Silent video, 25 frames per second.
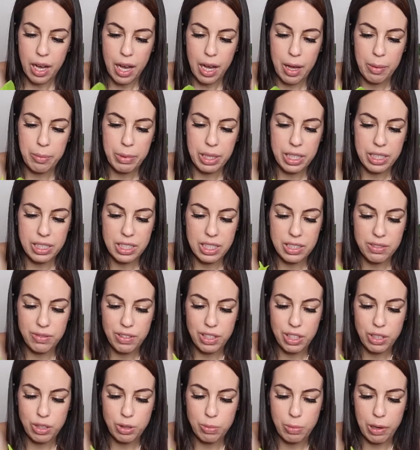Because this
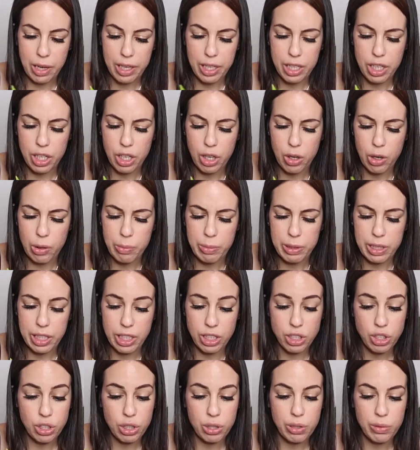video is probably going to go up in
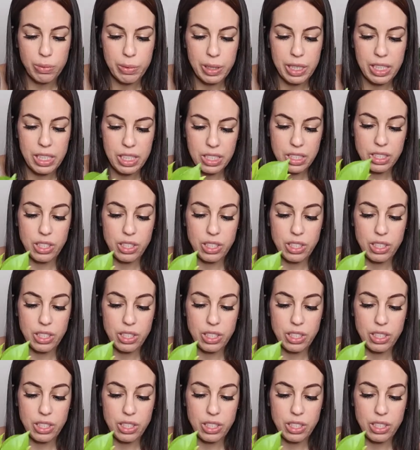like 2 weeks.